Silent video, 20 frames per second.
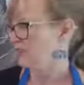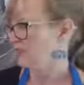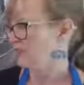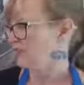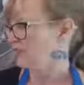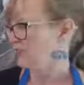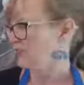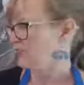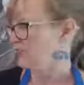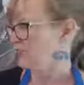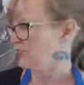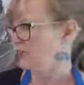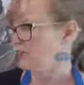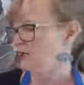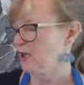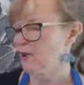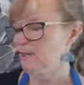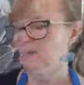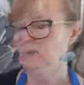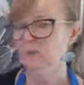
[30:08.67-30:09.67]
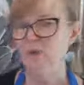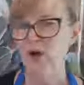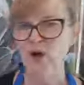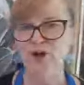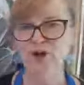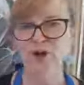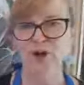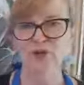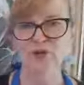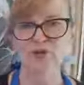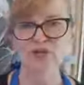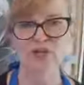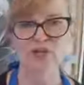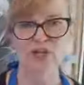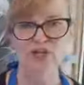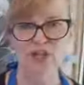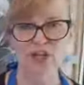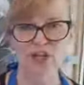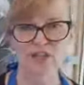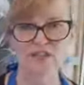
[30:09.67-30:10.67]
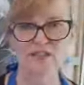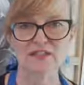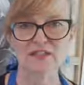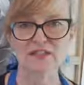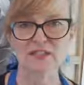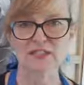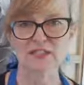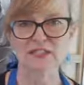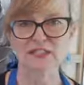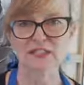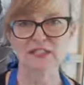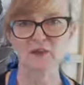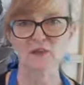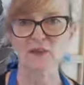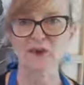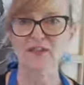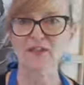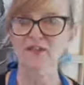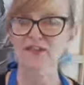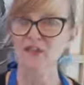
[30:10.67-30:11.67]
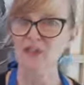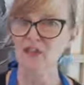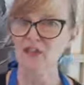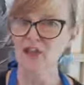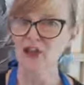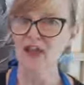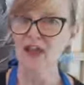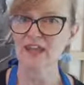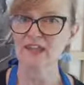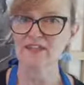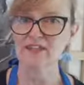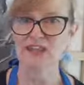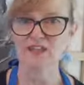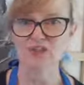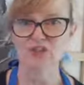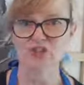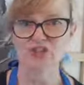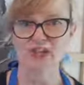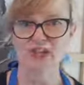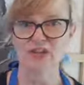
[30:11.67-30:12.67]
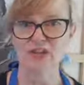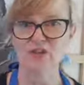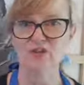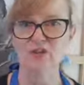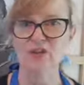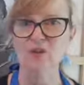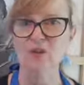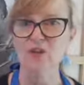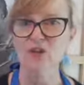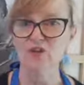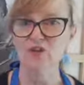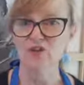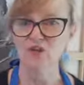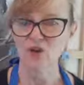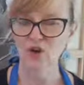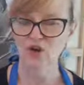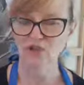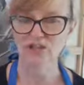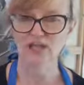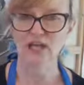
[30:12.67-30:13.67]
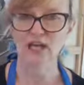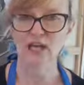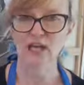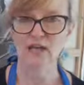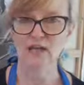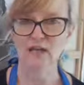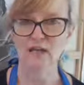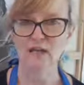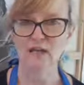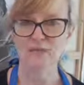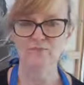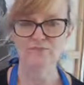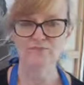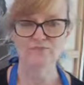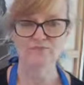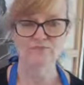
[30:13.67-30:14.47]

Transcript: the mono, just dealing with the light and shadow, not colour.